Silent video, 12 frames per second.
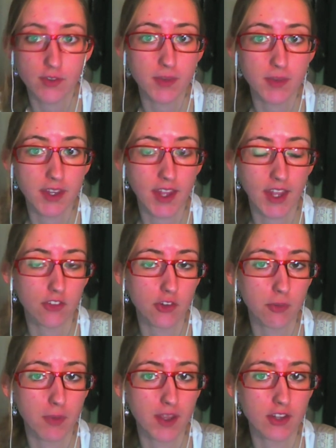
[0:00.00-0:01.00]
from the
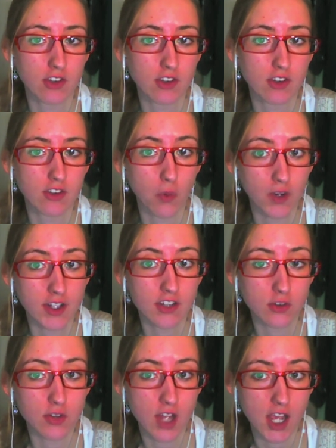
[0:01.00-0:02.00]
cancer patient
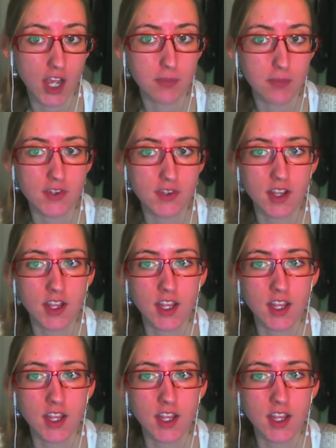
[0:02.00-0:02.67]
22 times.